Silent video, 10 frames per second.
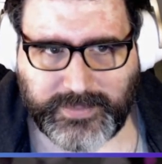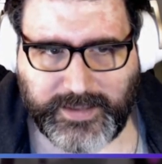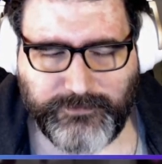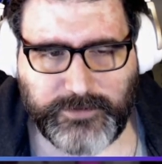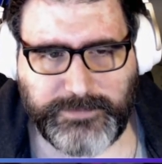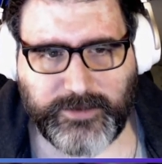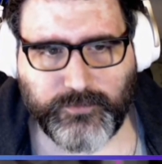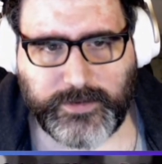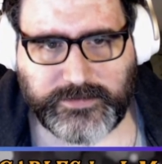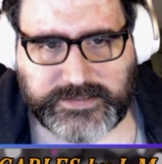It would be a
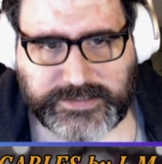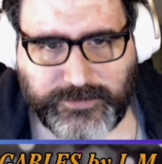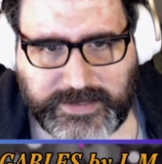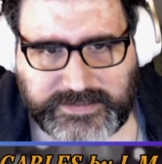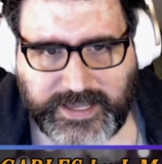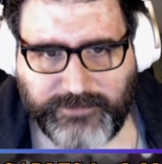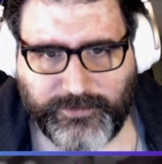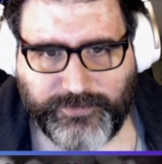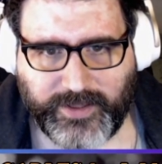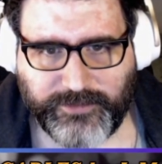real disgrace to have a
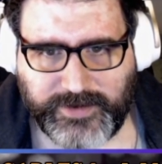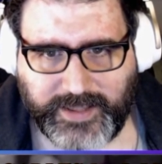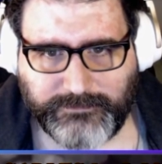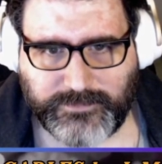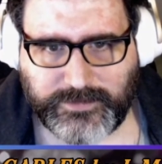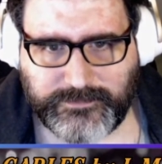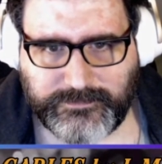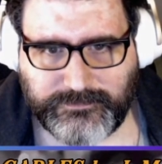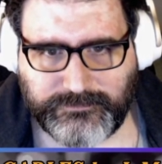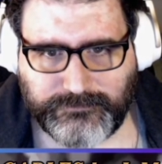father named,
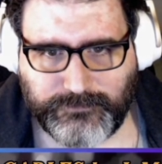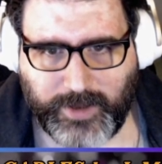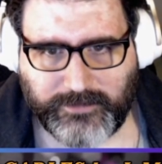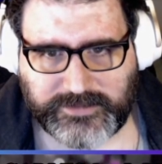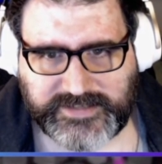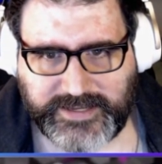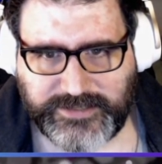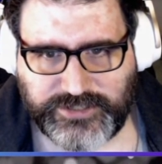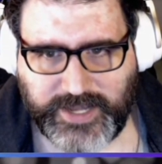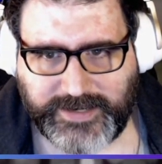well, say
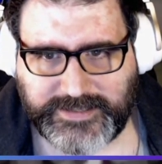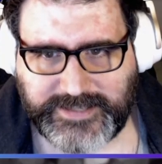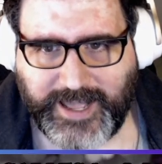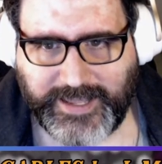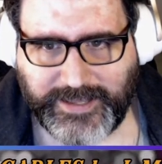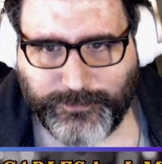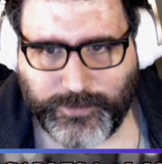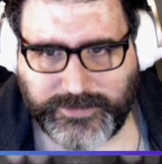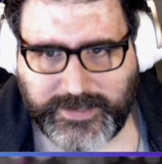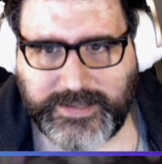Jedediah,
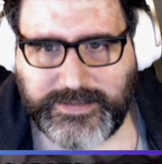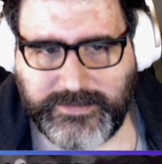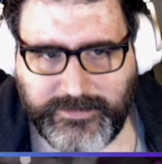wouldn't it?